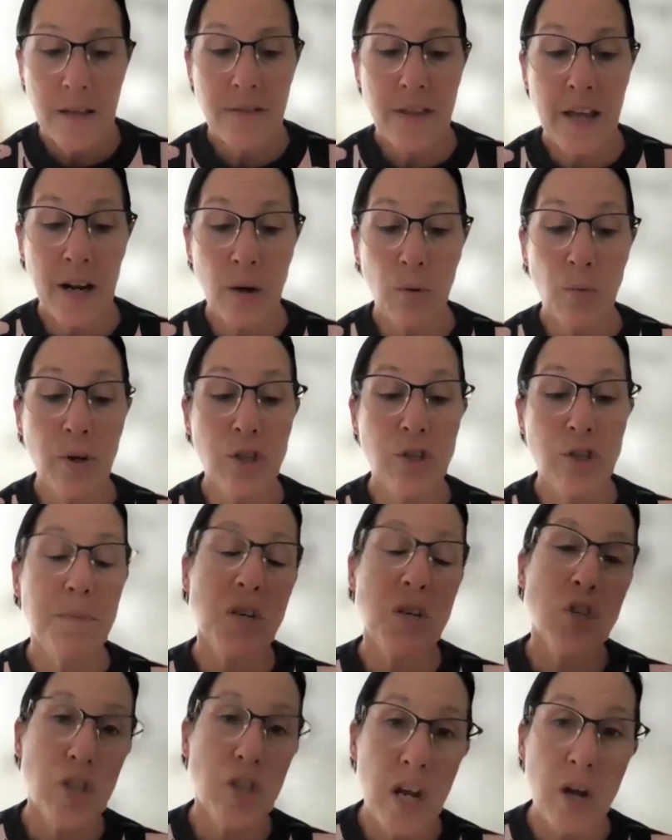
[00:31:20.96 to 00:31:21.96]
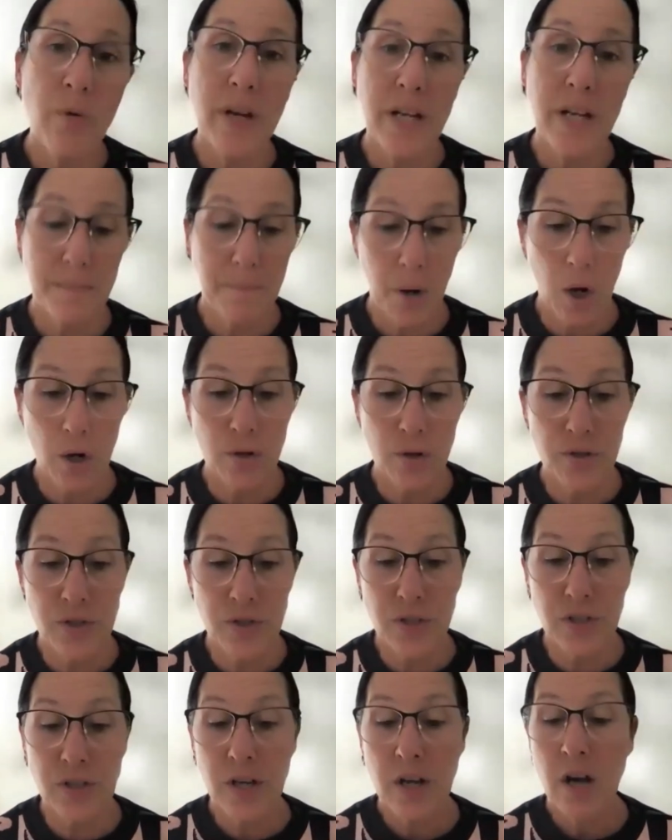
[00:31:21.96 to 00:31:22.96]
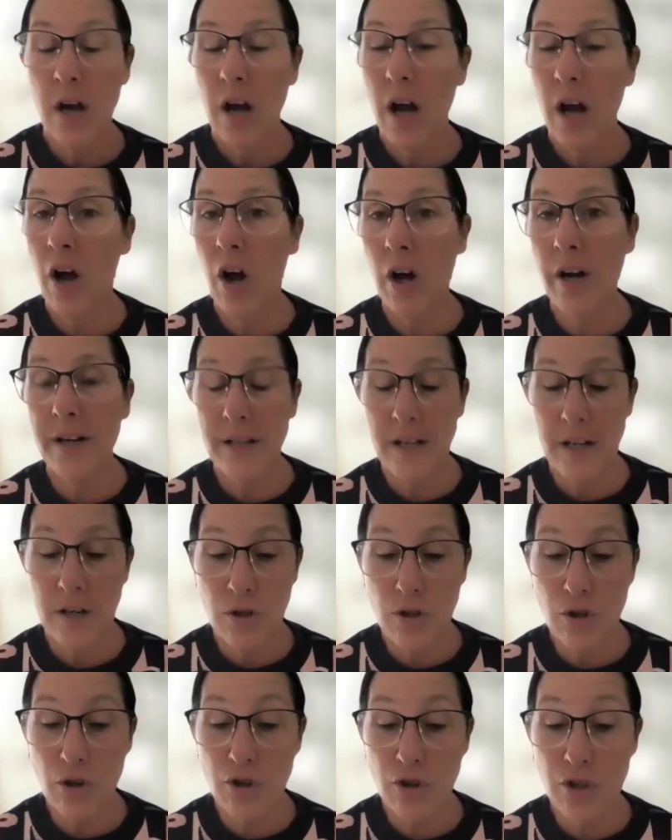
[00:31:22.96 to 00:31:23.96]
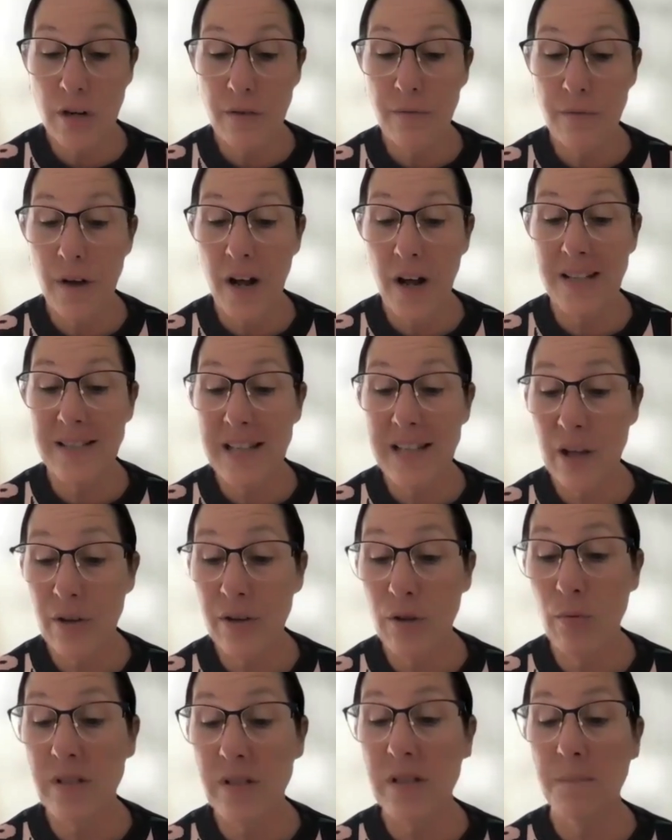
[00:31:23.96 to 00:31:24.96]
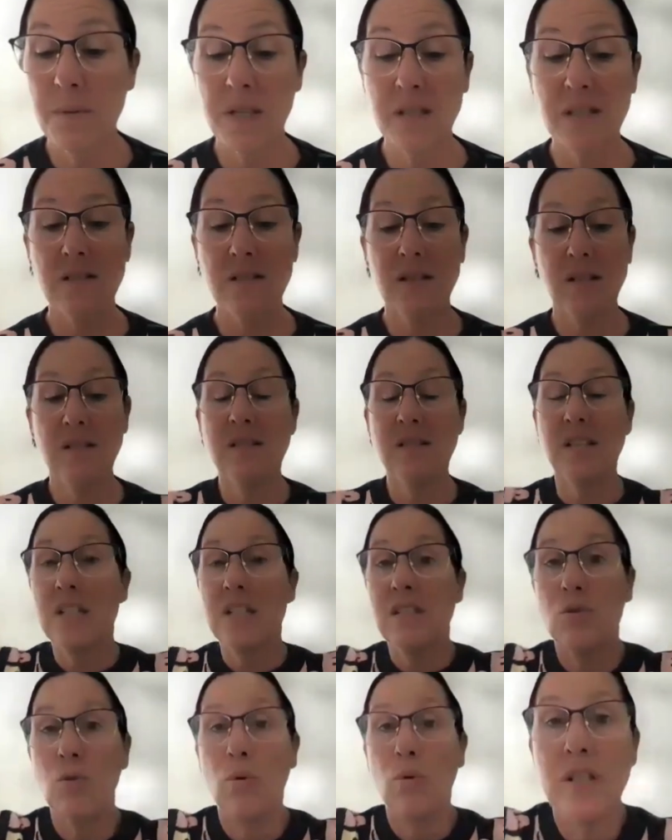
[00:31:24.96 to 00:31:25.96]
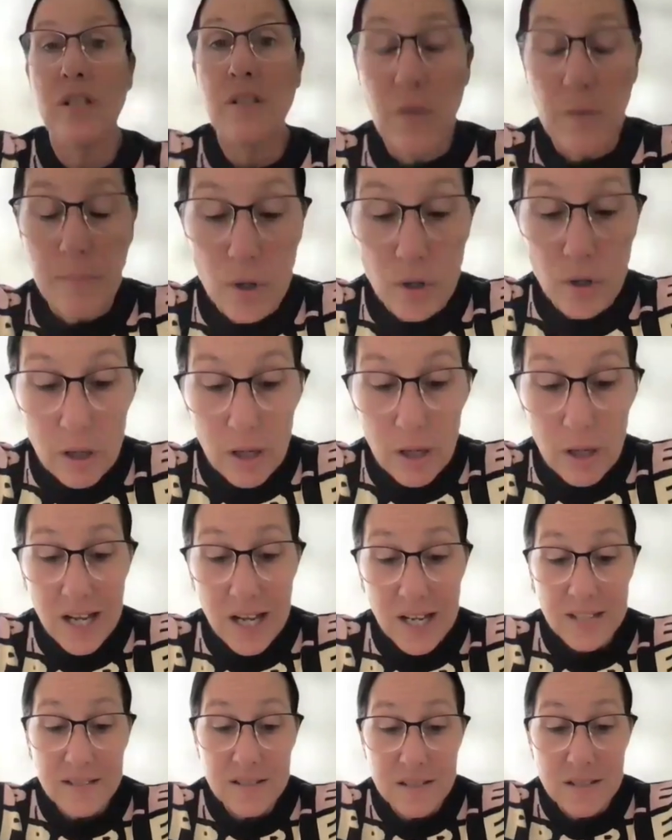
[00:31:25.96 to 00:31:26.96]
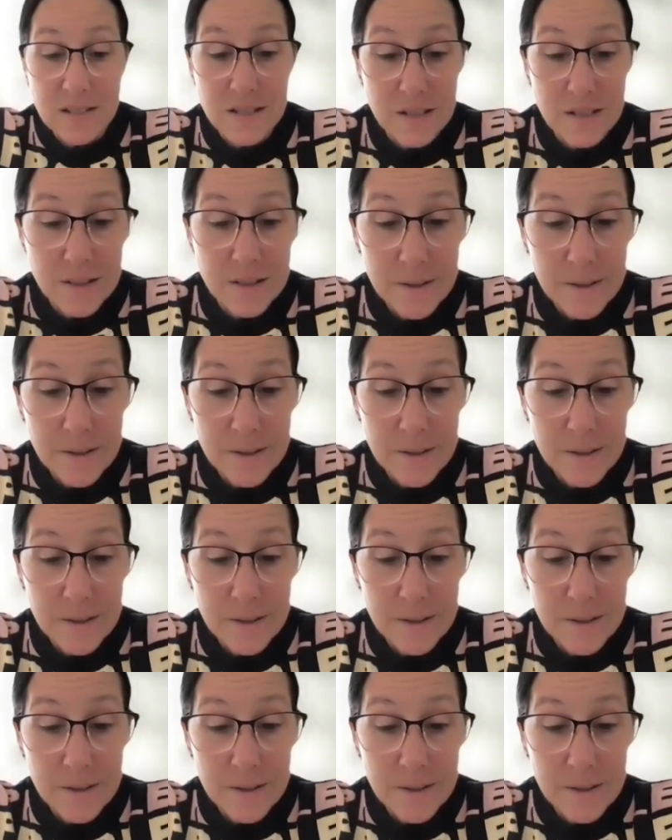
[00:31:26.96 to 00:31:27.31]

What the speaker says: then it would be sharing posts on nutrition advice, healthy recipes, and success stories from her clients.